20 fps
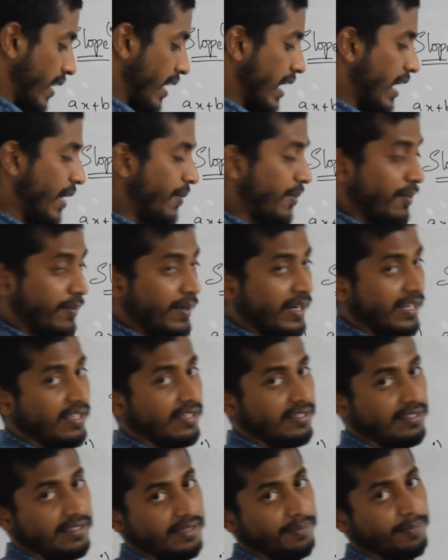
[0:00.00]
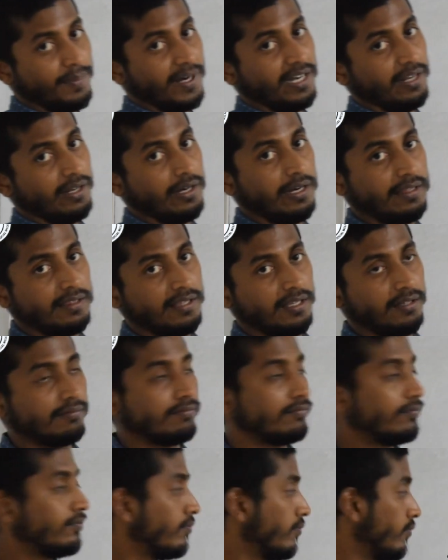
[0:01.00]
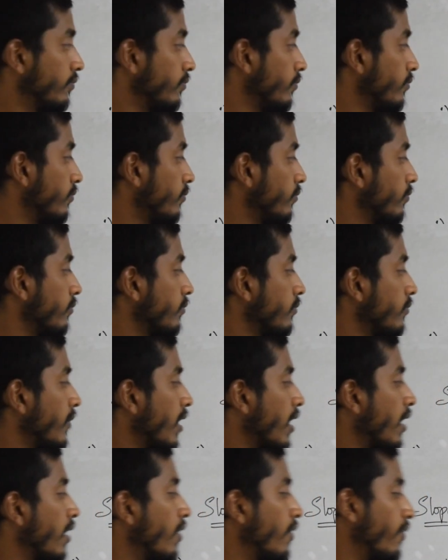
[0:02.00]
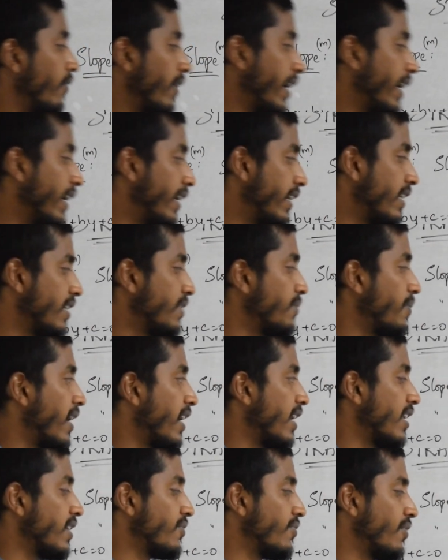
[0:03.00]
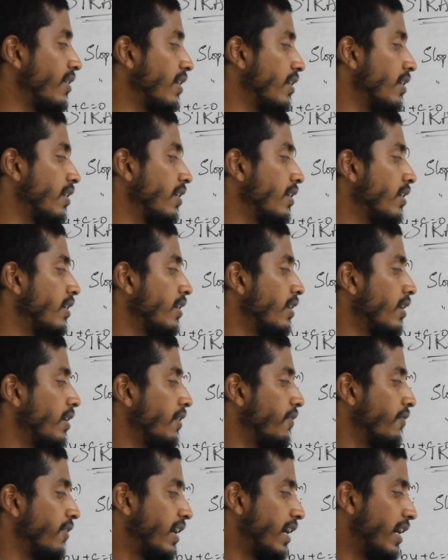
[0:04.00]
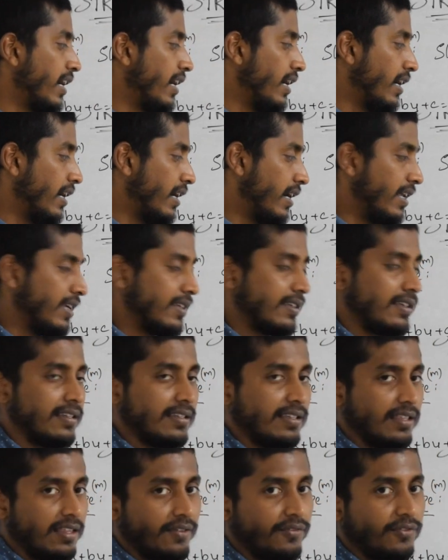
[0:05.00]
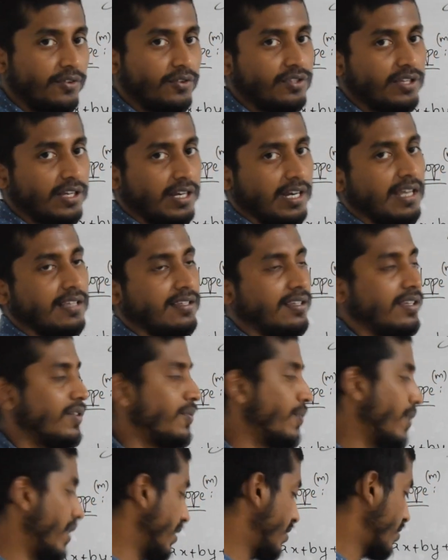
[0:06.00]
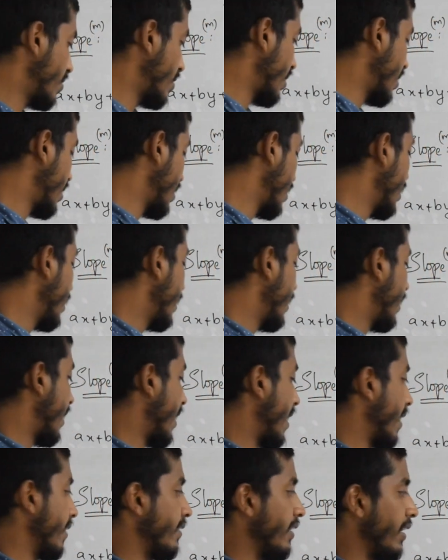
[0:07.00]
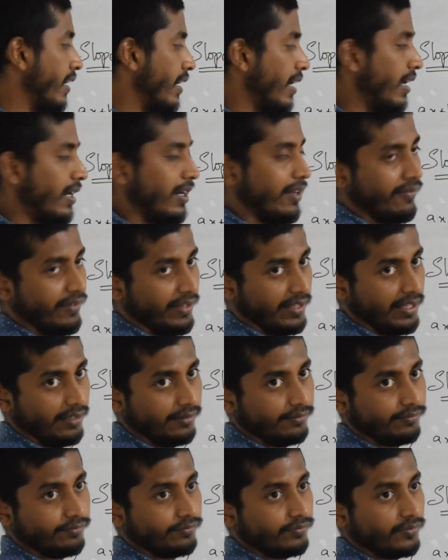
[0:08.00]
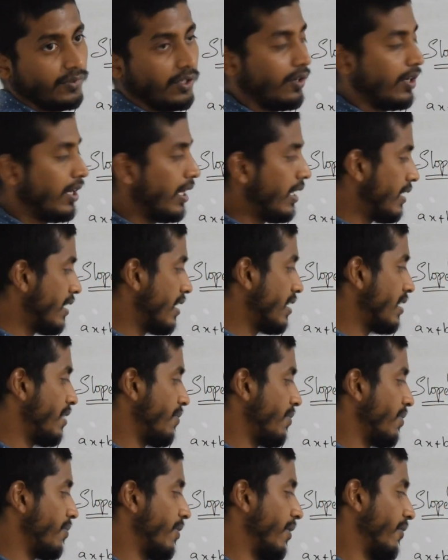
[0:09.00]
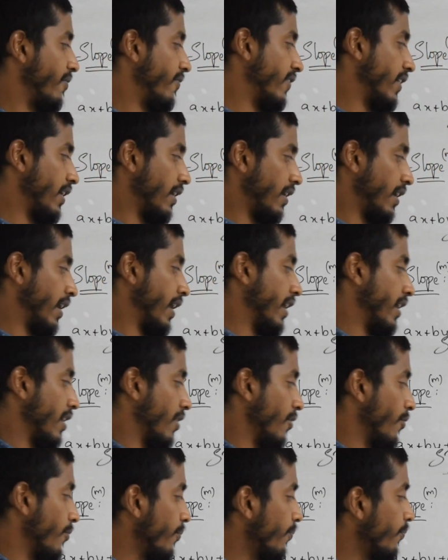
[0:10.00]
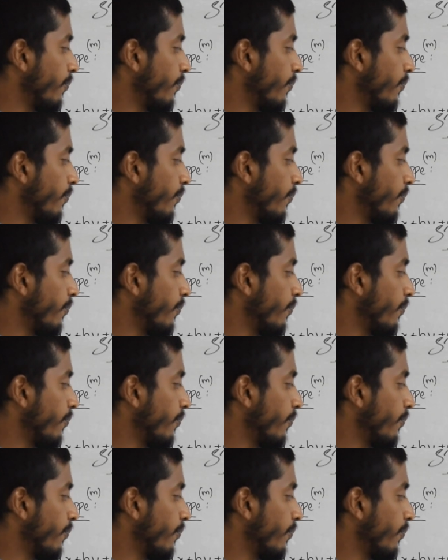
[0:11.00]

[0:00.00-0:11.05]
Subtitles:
Remember this particular thing. Why it is minus 1? We can discuss in the future classes based on the tan theta and everything. Okay, just remember for right now.